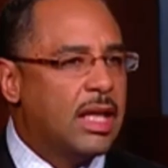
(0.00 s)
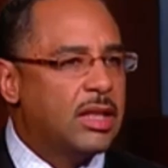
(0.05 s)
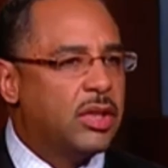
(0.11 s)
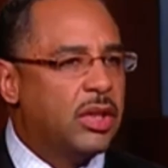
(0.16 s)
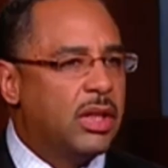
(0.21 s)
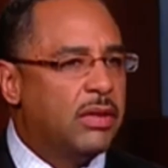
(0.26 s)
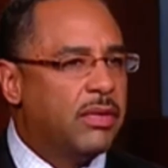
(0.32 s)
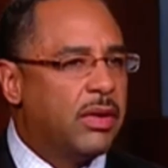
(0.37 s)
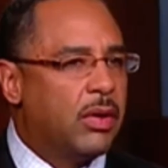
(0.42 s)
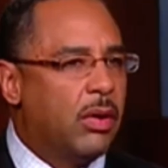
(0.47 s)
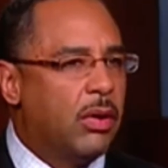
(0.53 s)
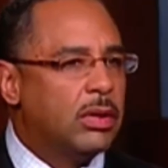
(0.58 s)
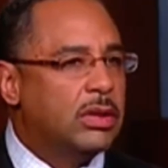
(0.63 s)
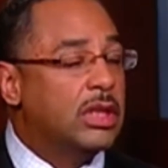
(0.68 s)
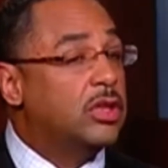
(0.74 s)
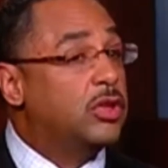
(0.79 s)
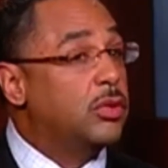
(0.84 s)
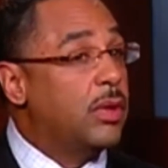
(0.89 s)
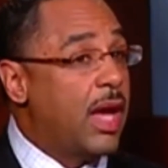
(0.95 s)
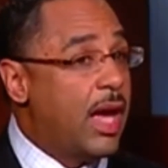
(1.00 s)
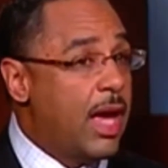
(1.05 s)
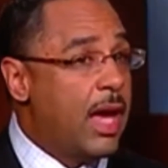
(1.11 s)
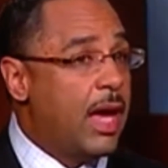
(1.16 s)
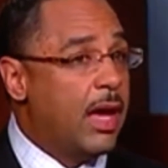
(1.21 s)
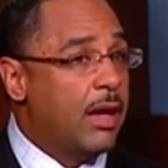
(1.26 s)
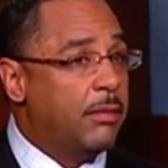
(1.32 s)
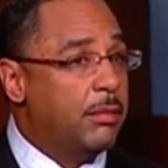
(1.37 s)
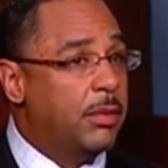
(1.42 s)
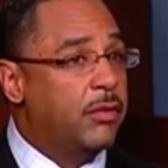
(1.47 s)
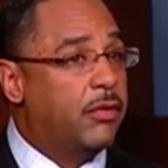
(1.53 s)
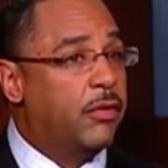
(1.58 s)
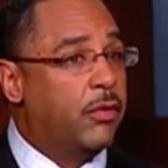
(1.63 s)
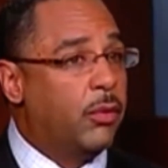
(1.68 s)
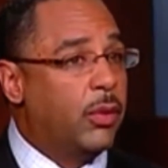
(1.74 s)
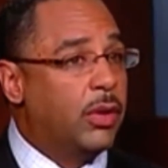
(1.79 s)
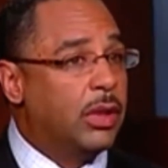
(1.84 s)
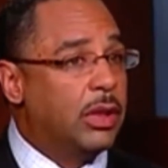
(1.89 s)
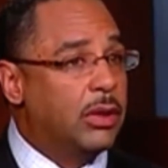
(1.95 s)
if at all, did you have
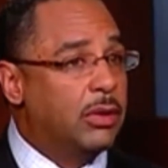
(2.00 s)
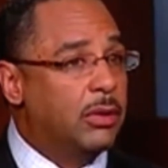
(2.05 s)
before you